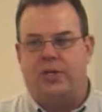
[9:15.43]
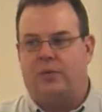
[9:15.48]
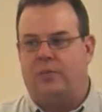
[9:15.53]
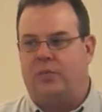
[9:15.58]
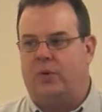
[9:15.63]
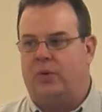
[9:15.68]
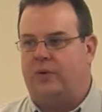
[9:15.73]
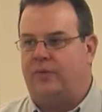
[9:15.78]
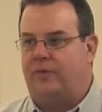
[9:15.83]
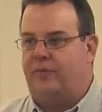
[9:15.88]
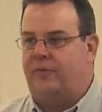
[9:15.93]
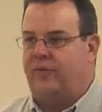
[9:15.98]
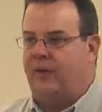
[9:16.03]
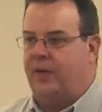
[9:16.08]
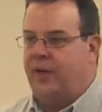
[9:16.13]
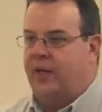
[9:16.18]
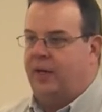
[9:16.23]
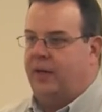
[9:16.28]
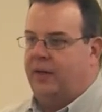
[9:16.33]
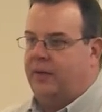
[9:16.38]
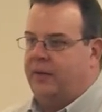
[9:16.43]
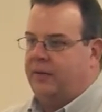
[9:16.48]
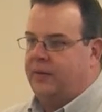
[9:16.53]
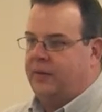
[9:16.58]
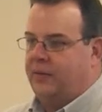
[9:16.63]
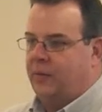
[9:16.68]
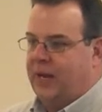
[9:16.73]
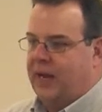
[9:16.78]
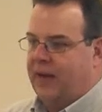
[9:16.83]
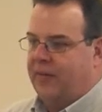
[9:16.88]
number
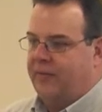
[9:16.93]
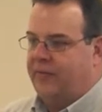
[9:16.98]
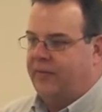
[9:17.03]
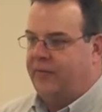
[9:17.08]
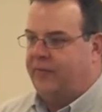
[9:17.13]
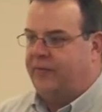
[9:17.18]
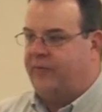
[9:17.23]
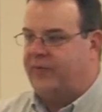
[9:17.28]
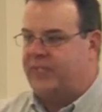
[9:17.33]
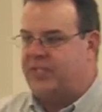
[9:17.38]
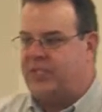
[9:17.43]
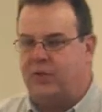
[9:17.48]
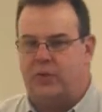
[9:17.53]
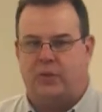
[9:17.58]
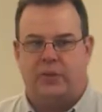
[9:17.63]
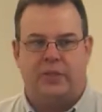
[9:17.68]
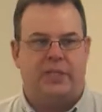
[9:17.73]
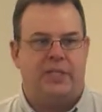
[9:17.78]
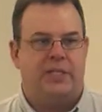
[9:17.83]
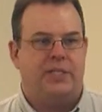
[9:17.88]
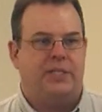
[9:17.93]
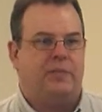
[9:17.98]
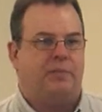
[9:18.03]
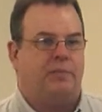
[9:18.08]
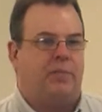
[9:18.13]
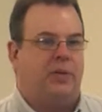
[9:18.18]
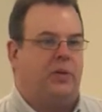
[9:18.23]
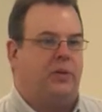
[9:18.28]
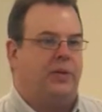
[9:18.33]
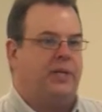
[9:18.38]
of, we have facilities,
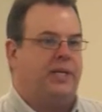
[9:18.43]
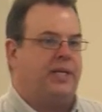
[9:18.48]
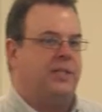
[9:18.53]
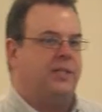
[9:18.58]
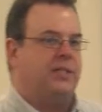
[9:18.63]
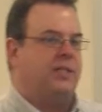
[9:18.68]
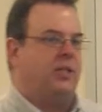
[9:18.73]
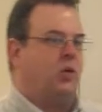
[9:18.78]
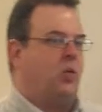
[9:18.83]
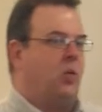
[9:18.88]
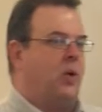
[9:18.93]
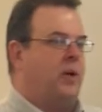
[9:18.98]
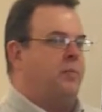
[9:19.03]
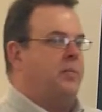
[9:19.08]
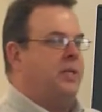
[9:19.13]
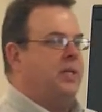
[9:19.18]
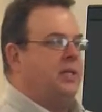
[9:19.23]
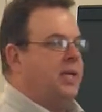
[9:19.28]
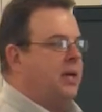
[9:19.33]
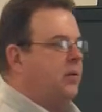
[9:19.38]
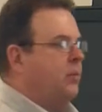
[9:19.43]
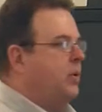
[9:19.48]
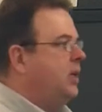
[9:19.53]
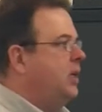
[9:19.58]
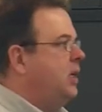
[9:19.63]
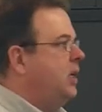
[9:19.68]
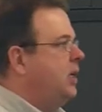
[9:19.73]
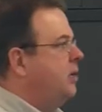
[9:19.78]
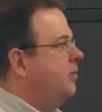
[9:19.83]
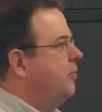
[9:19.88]
buildings, equipment that we
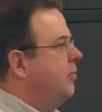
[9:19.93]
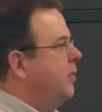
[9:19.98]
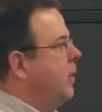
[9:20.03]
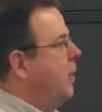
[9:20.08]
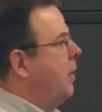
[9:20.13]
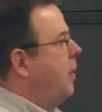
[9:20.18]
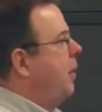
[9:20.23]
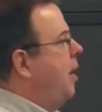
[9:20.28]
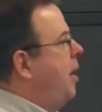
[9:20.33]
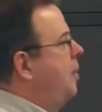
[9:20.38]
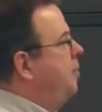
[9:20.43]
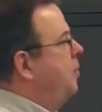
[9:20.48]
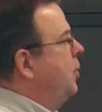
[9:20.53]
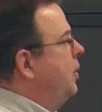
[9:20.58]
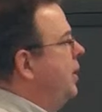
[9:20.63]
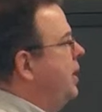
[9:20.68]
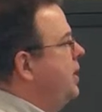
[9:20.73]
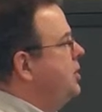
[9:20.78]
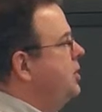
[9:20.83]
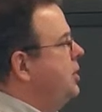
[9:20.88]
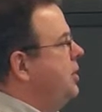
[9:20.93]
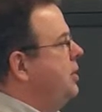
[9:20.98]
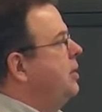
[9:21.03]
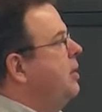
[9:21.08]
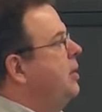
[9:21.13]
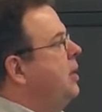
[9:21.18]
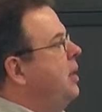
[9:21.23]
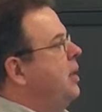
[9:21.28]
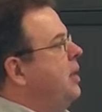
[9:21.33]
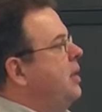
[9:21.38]
need for our operation.
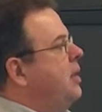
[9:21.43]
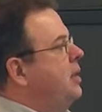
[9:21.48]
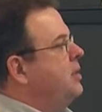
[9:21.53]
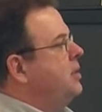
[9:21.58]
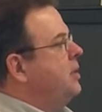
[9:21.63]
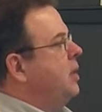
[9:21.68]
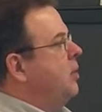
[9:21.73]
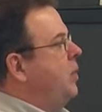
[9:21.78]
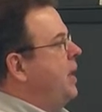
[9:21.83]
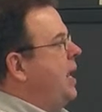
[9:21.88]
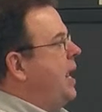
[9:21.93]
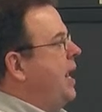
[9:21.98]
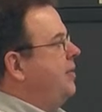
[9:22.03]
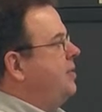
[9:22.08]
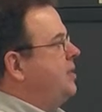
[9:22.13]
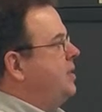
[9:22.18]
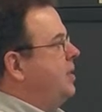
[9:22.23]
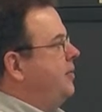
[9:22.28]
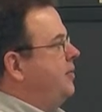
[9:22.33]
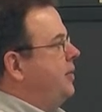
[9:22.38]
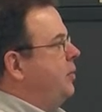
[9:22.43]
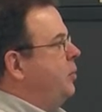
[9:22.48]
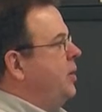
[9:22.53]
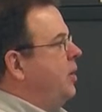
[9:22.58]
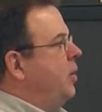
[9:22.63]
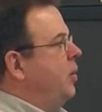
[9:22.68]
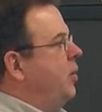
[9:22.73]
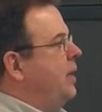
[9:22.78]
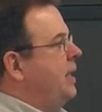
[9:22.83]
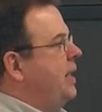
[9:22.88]
So we have stuff that we
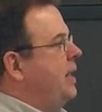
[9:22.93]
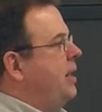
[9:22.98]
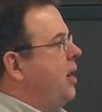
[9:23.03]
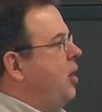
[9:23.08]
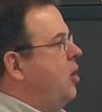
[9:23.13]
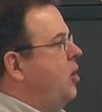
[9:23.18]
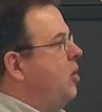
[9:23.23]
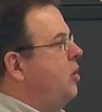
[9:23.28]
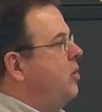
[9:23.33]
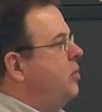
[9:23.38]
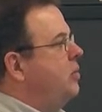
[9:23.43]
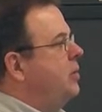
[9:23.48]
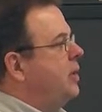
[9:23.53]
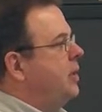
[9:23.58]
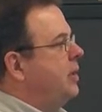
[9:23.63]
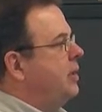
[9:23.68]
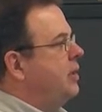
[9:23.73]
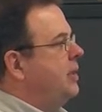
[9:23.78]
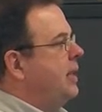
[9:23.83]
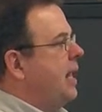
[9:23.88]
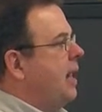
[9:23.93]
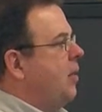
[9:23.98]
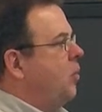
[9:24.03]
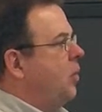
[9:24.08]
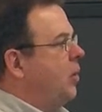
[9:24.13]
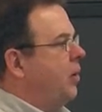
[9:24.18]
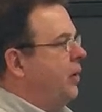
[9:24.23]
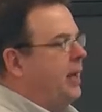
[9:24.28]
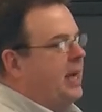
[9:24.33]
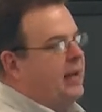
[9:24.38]
already own that
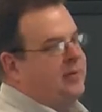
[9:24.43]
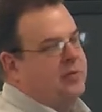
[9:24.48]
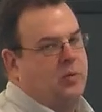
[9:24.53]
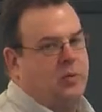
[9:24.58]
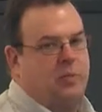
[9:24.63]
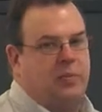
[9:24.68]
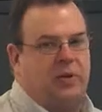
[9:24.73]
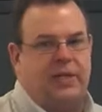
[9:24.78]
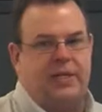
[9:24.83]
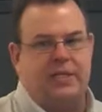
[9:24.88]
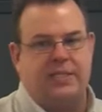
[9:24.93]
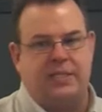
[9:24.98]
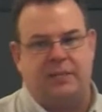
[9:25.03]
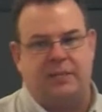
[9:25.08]
we're going to have to replace